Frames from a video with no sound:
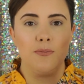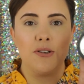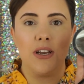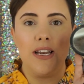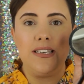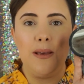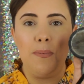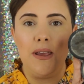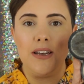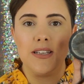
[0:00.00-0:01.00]
I'm just going to
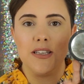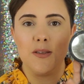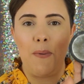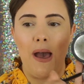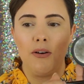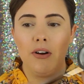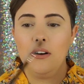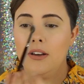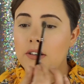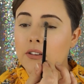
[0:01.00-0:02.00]
dip it into this powder
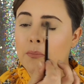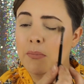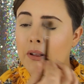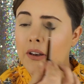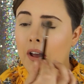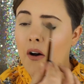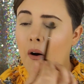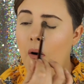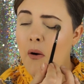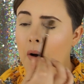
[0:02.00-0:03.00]
and just blend it
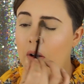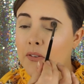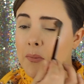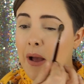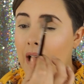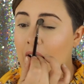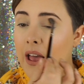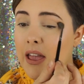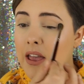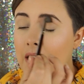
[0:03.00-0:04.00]
all over my
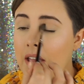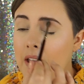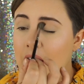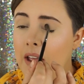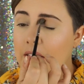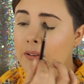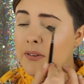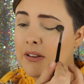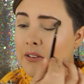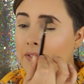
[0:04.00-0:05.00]
eye. And the
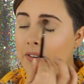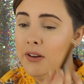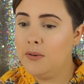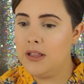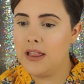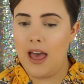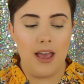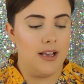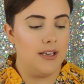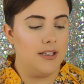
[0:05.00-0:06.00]
reason for doing
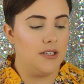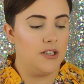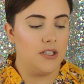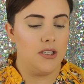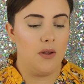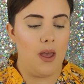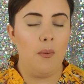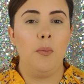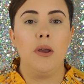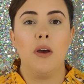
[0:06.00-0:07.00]
that is just so
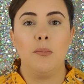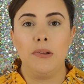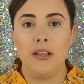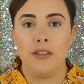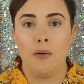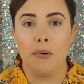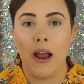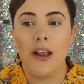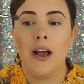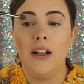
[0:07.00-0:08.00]
that when we go to blend the
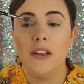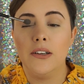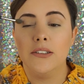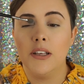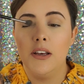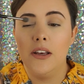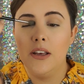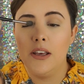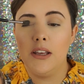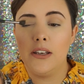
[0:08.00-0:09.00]
bright colors,
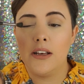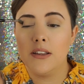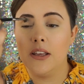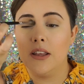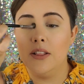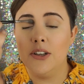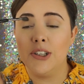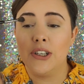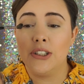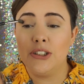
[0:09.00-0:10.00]
it doesn't
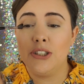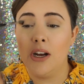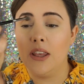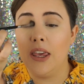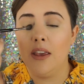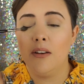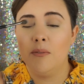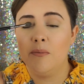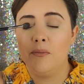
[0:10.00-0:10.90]
look chunky.